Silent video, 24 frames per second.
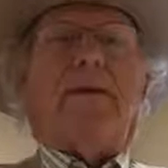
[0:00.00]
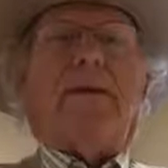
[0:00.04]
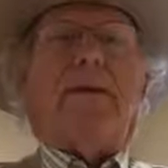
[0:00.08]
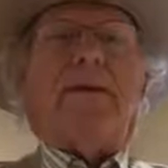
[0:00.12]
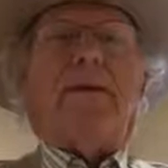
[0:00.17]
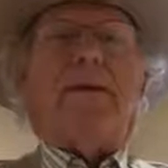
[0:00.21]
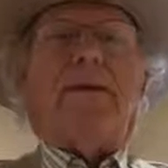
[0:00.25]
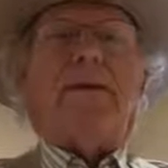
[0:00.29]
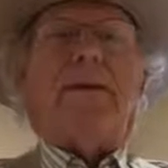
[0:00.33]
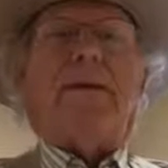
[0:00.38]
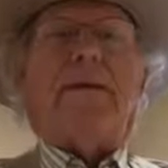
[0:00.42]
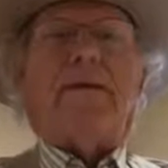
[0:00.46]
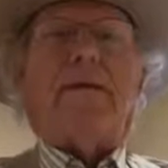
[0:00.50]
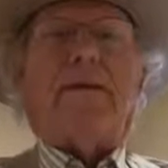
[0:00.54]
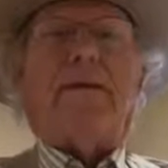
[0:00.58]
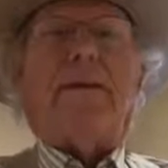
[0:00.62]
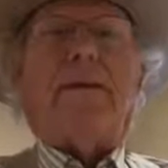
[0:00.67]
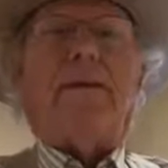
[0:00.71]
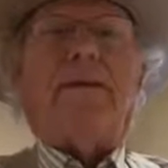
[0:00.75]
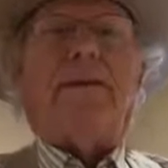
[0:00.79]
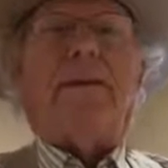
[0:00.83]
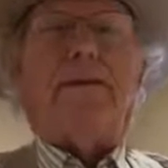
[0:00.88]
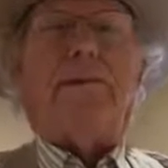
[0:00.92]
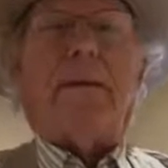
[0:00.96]
and
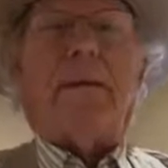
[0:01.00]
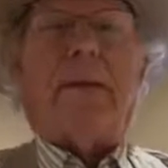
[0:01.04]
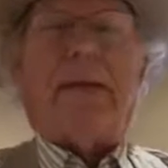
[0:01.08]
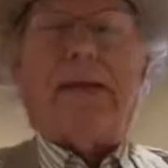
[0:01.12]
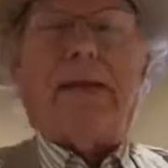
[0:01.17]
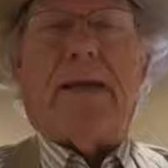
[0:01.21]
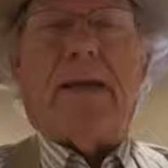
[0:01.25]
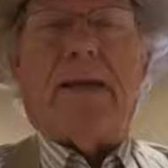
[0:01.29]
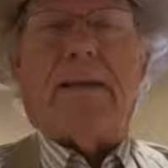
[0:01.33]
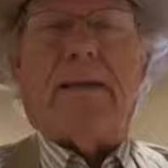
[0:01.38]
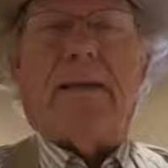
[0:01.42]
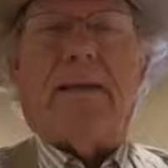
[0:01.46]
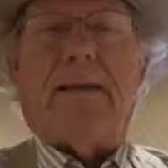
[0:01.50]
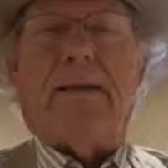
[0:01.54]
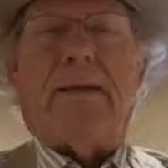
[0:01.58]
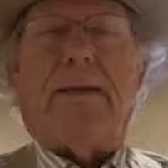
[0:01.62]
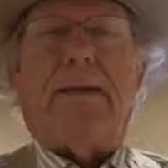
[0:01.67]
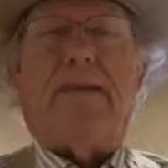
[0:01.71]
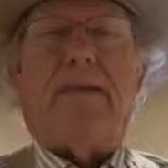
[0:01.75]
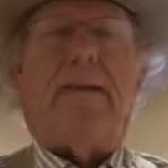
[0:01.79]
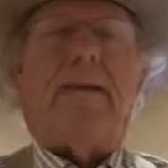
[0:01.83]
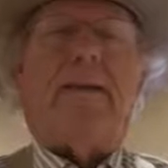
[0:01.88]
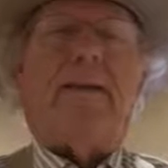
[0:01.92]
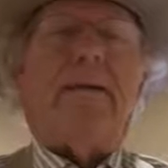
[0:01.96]
the plan
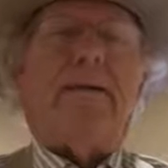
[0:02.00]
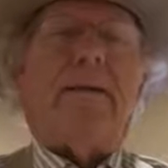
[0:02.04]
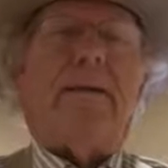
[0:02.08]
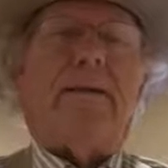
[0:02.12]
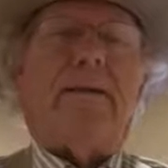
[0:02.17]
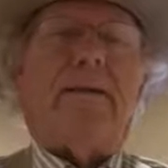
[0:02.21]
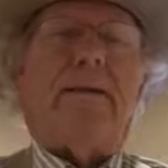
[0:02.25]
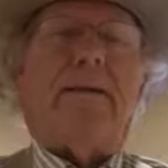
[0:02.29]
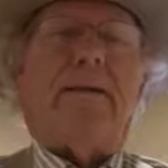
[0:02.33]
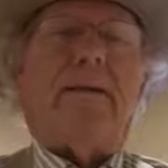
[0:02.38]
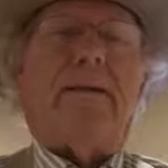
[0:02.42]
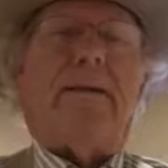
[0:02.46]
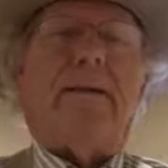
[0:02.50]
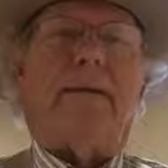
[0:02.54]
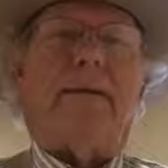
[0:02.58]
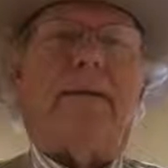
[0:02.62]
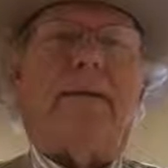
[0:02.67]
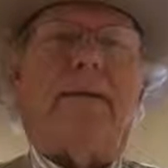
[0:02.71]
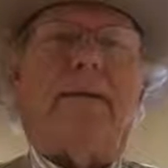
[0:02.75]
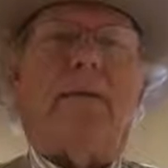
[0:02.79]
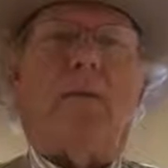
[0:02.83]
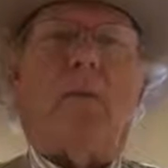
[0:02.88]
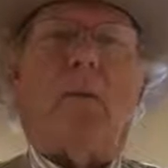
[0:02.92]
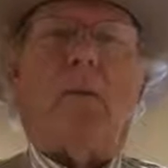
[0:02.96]

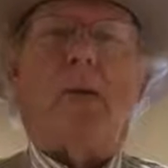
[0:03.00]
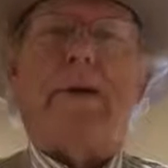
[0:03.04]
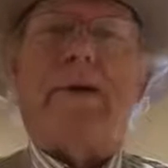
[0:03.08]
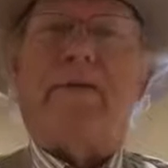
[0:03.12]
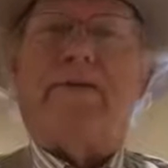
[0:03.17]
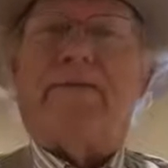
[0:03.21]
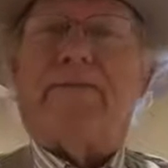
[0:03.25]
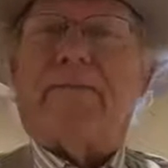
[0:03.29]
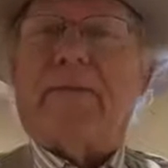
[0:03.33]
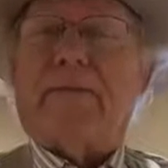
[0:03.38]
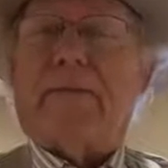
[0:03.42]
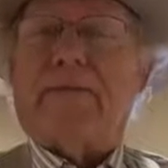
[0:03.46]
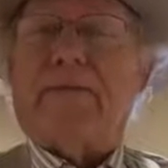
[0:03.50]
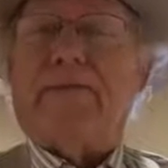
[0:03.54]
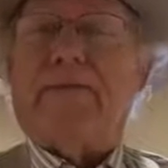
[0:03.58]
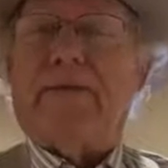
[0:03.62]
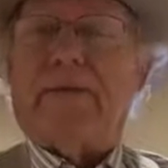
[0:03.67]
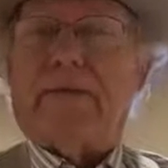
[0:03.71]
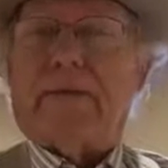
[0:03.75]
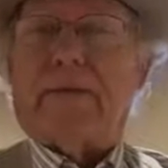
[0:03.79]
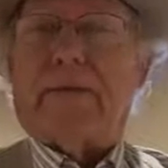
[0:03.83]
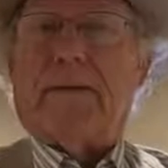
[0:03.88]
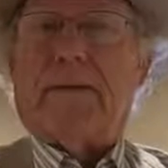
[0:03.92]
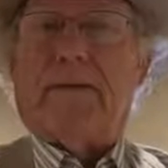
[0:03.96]
that we
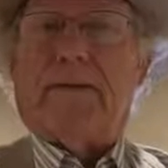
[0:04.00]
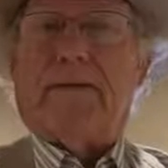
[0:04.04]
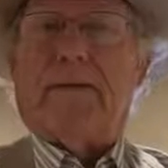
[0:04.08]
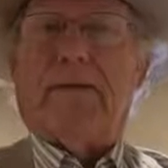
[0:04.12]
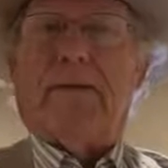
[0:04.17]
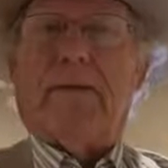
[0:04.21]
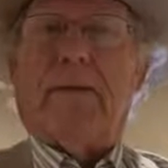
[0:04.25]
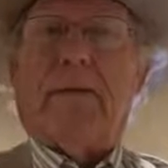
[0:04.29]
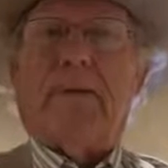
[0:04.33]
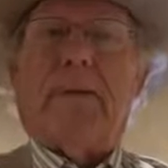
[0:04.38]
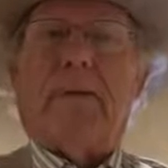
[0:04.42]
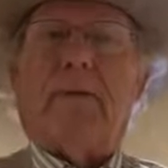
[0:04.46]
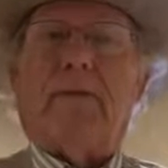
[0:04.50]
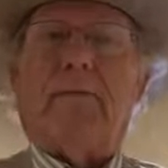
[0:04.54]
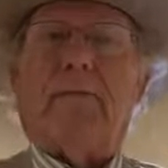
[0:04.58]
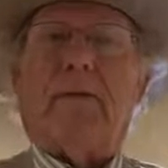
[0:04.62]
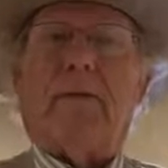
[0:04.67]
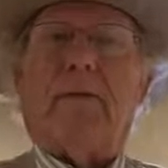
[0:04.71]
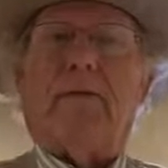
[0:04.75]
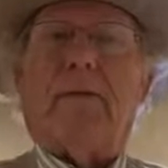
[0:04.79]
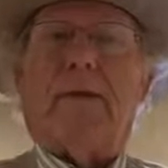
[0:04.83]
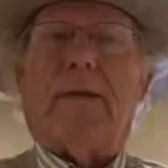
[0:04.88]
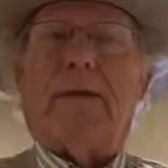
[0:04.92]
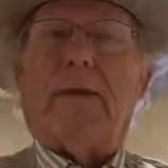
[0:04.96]
fulfill
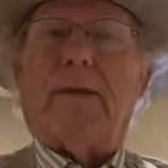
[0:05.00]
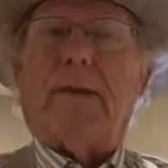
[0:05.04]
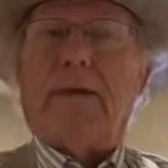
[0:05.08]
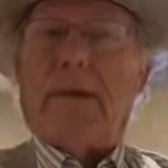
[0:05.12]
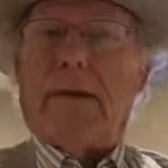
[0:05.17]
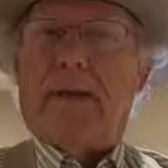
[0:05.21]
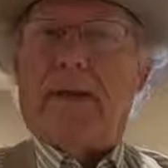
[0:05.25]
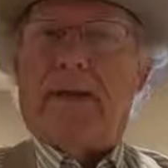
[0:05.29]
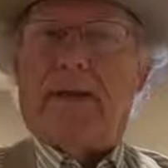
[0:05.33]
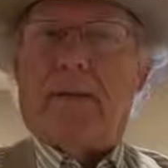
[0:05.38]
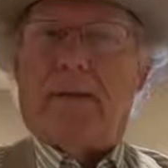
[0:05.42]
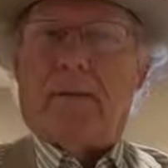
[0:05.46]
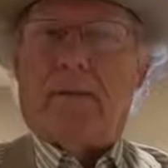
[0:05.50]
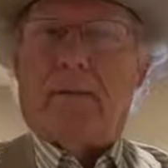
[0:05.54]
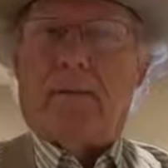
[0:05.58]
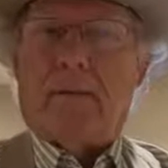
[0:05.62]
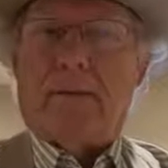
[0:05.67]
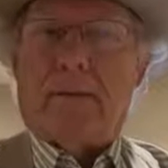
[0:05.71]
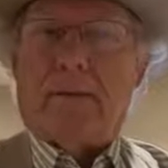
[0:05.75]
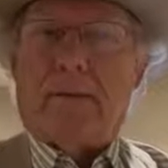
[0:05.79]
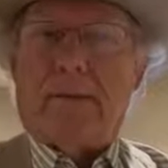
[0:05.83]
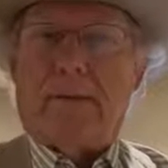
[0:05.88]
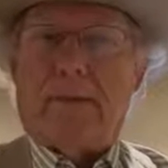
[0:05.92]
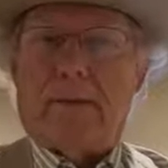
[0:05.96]
when we align our
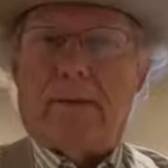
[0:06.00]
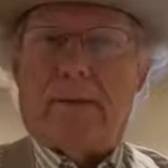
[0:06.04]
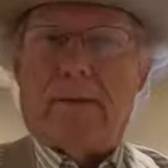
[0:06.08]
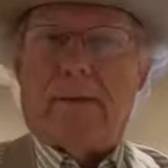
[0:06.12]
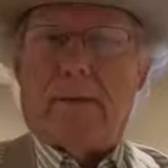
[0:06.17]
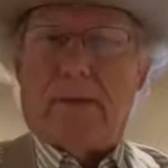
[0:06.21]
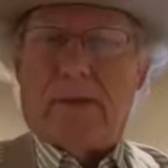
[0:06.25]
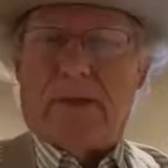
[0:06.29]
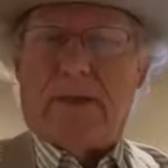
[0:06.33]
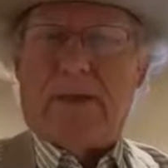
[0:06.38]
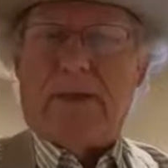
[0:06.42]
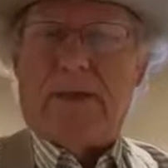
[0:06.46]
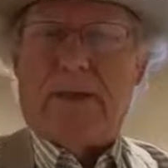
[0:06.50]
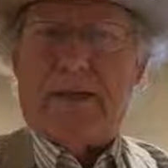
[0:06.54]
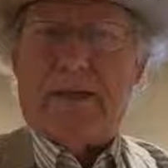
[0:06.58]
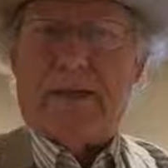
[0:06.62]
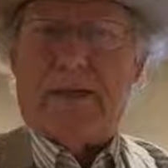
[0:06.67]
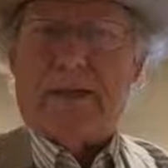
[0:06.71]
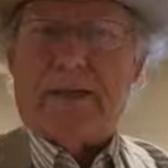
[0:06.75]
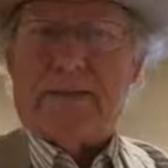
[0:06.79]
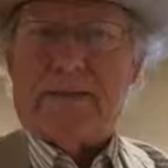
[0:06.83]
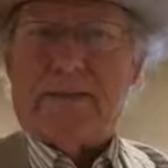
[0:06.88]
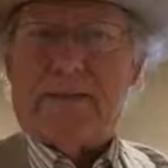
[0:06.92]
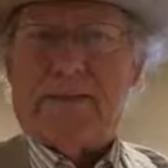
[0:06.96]
will with
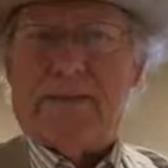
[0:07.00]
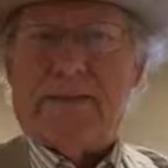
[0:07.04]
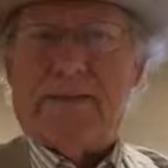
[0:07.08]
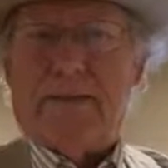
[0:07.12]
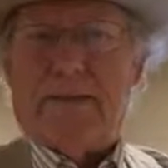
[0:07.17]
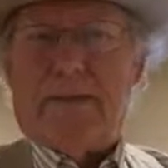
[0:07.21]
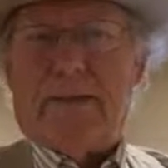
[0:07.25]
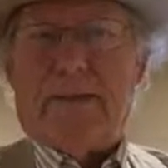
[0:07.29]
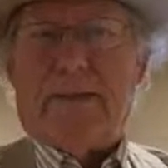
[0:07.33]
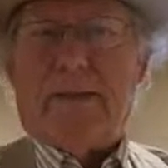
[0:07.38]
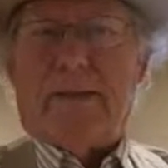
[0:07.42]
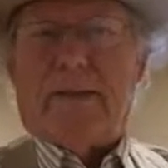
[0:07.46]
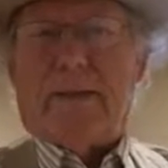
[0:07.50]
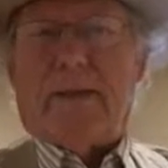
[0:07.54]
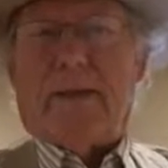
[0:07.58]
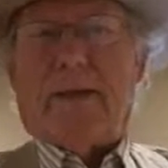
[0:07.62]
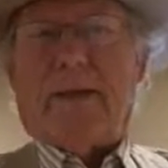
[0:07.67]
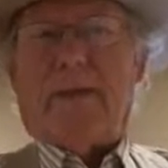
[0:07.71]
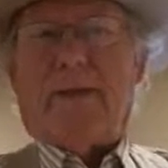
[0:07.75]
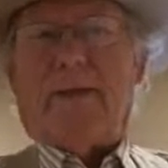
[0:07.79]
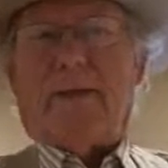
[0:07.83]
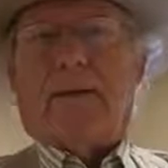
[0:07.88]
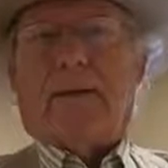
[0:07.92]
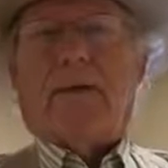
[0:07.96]
His
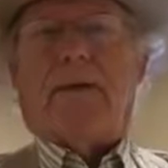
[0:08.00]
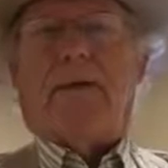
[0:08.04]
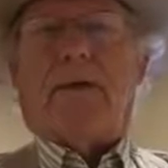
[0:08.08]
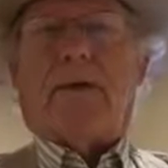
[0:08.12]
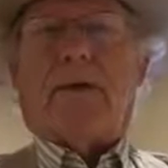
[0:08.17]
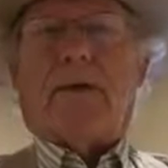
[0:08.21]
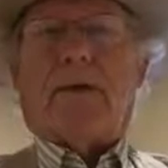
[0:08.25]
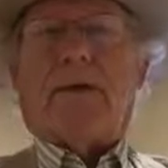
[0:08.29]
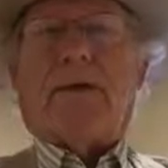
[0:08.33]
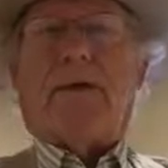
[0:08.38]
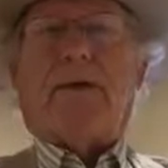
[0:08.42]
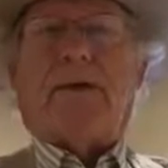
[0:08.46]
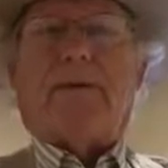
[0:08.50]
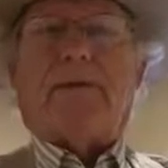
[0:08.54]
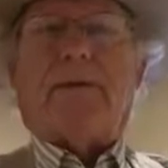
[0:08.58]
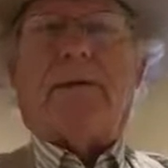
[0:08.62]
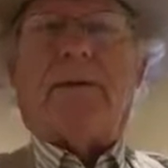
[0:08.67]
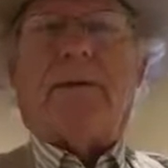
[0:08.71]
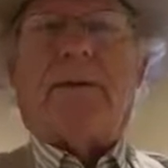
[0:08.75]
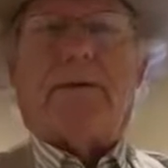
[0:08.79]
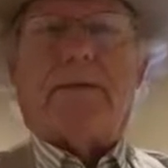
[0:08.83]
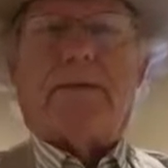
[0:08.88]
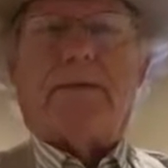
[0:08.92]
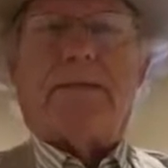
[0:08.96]
and love one
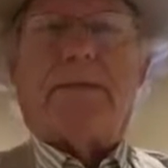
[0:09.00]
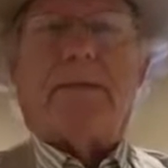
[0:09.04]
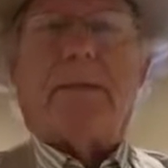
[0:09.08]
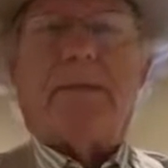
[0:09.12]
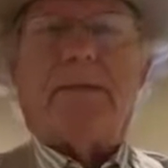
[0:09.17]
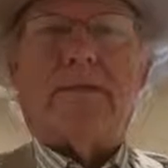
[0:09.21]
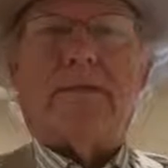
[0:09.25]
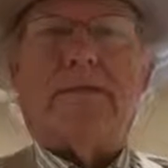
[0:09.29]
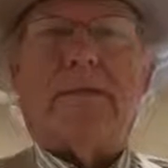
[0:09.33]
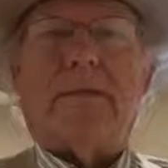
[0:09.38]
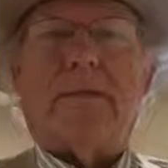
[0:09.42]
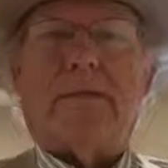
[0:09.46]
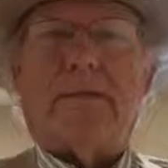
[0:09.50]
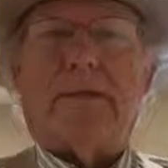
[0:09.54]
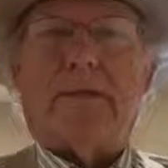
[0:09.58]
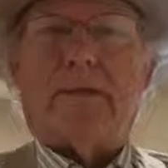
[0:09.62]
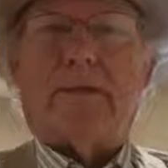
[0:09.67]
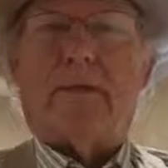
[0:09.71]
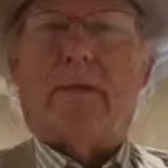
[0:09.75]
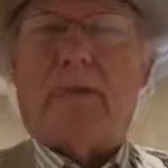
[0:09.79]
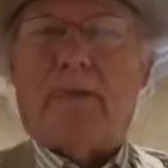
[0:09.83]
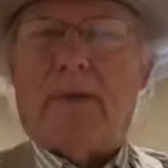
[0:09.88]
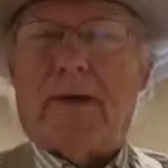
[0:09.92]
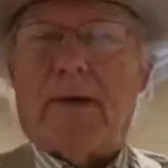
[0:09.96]
another as husband
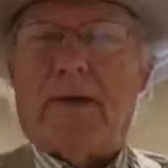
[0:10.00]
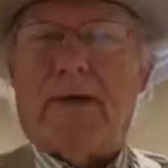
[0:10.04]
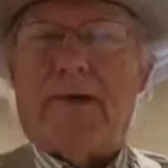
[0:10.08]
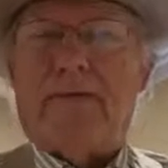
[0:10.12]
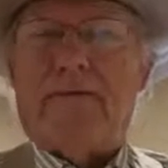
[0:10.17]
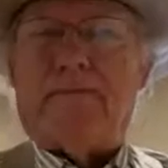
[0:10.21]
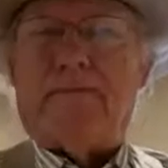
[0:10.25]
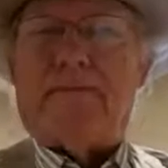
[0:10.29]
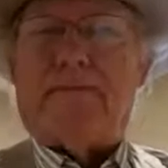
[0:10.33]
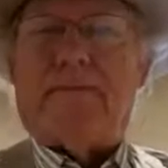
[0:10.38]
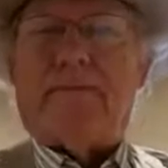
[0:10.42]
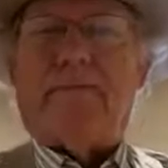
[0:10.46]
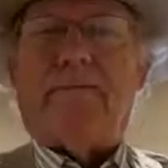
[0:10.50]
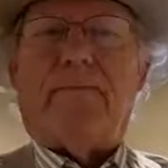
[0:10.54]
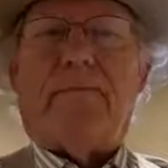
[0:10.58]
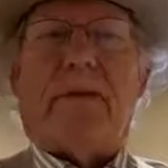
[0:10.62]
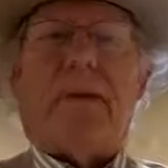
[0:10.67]
and wife.